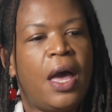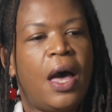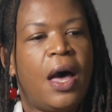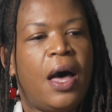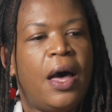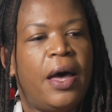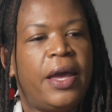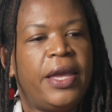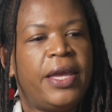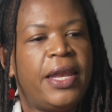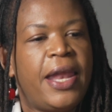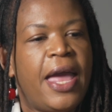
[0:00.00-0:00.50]

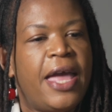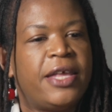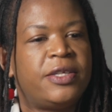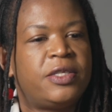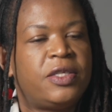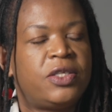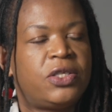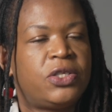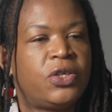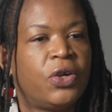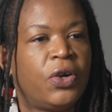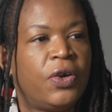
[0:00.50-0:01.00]
it had
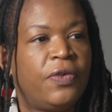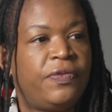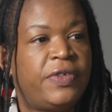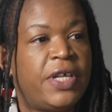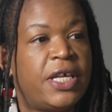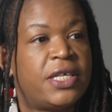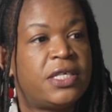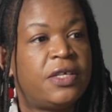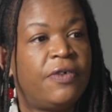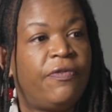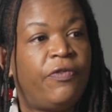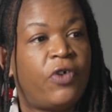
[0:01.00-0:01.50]
served
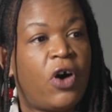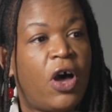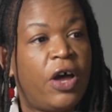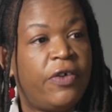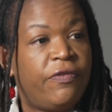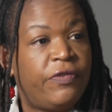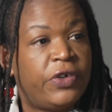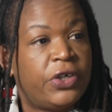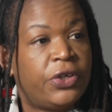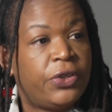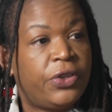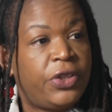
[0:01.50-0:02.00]
as a
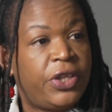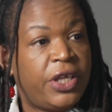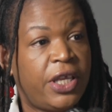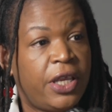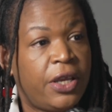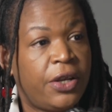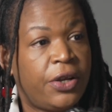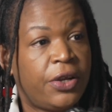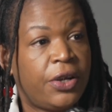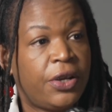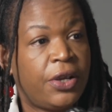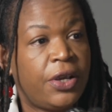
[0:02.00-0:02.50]
vaudeville
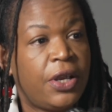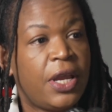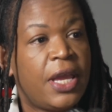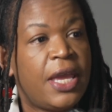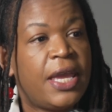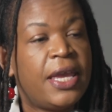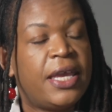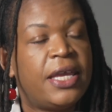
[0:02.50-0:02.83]
theater.